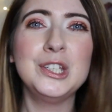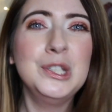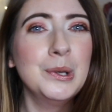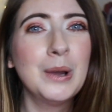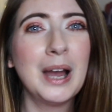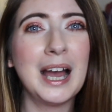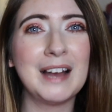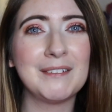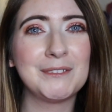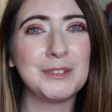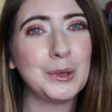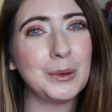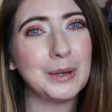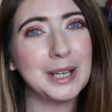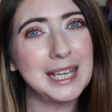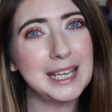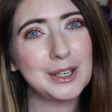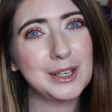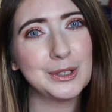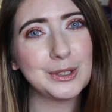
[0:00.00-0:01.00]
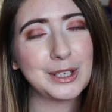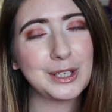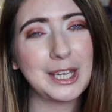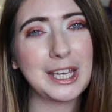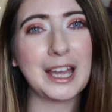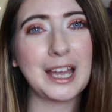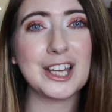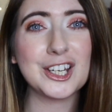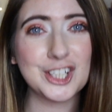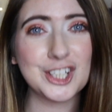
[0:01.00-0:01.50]
you have your
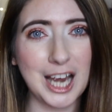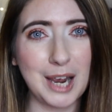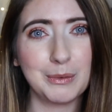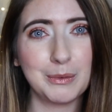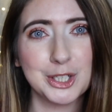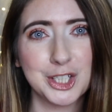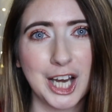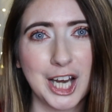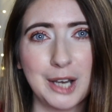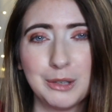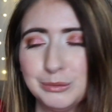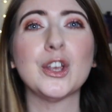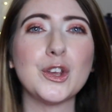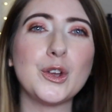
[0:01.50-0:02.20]
ECOOKING shower gel,